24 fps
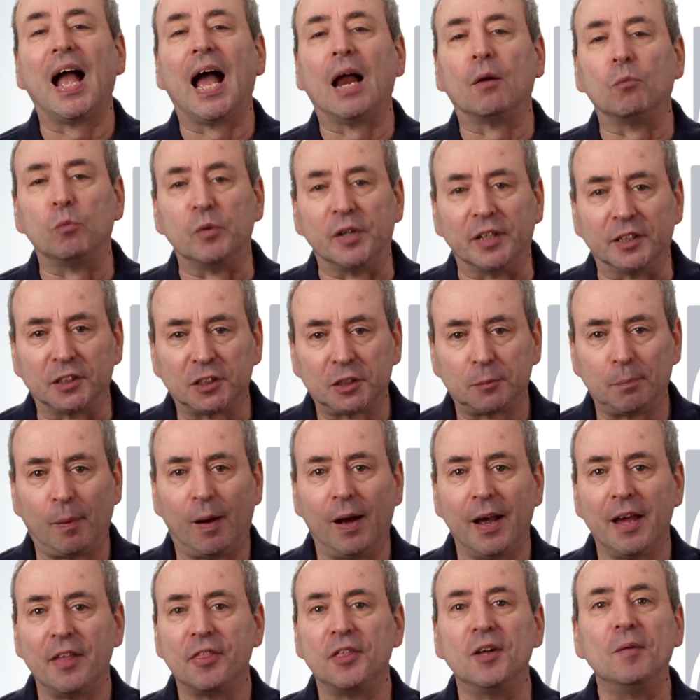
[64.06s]
And we
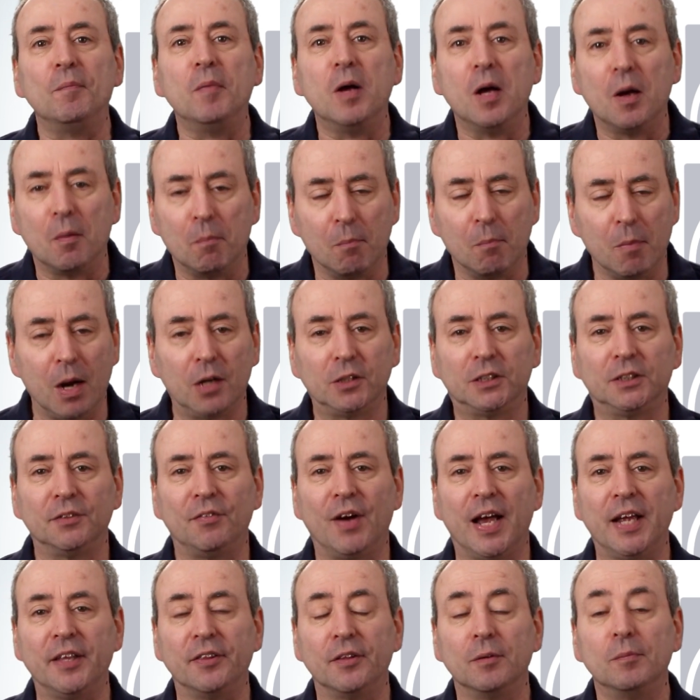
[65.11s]
inspire them,
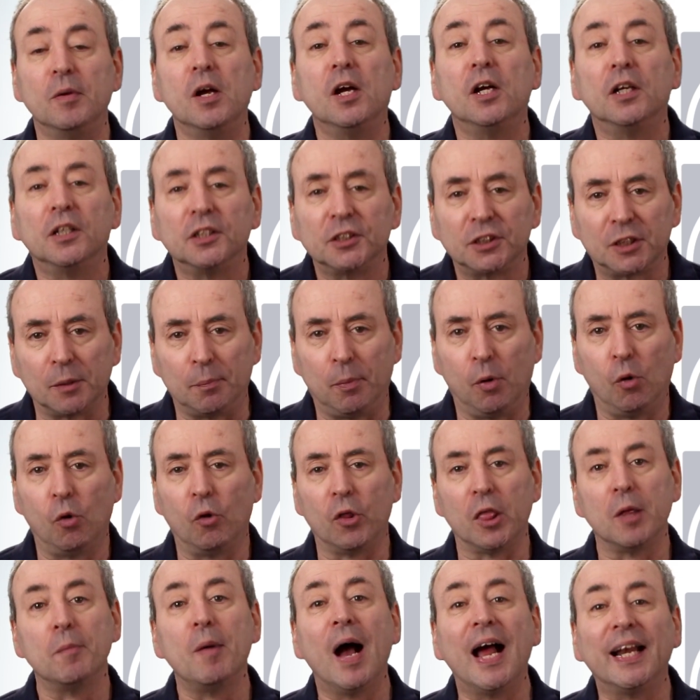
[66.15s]
motivate them,
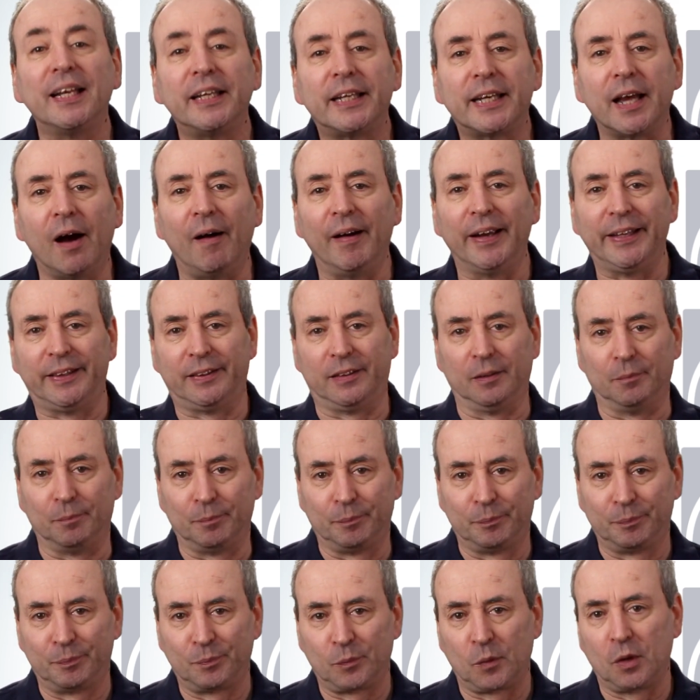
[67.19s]
support them, and guide them
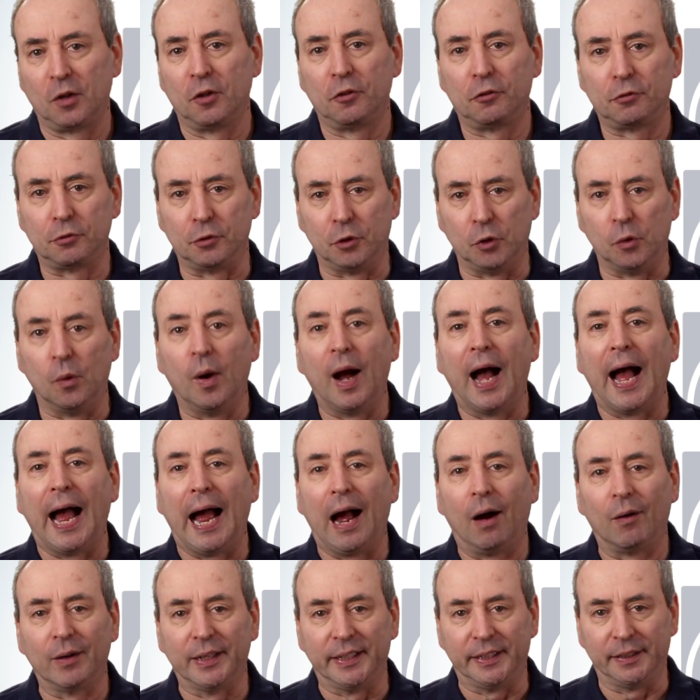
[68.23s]
through
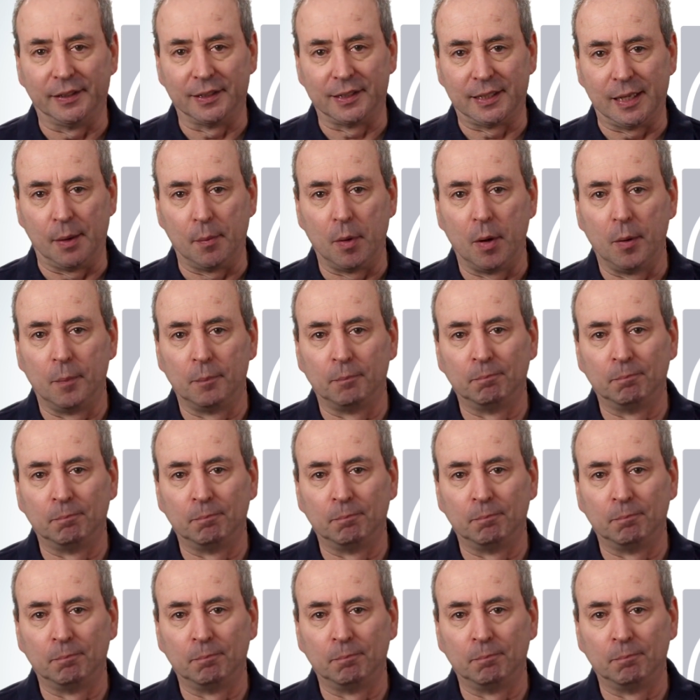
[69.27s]
our leadership.